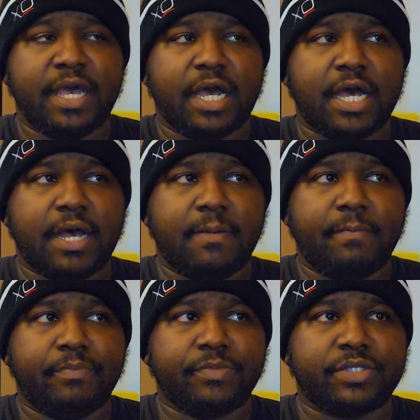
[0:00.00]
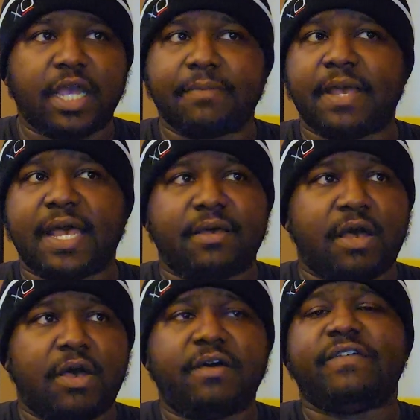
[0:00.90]
talking about
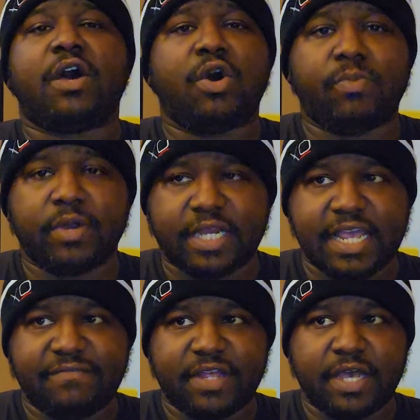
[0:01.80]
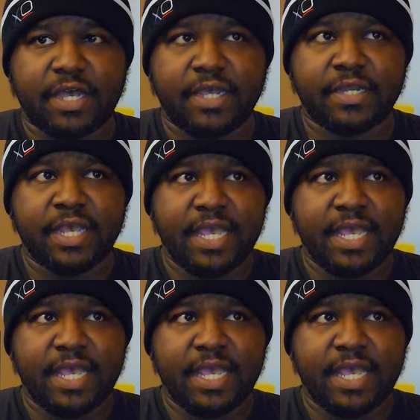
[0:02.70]
all of the homework that they've done.